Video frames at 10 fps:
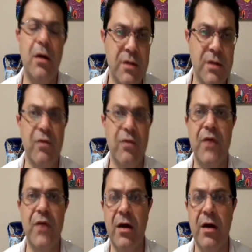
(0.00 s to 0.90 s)
South
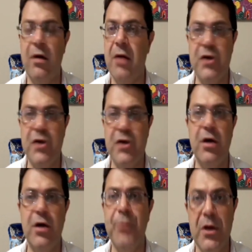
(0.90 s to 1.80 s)
Africa,
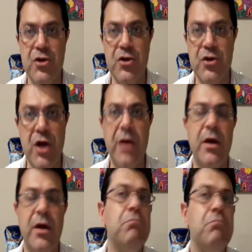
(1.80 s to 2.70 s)
Russia,
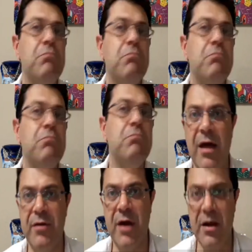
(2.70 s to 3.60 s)
China, and many
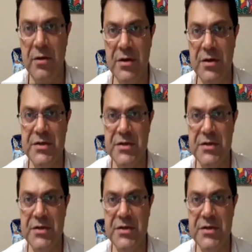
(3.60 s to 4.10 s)
other countries.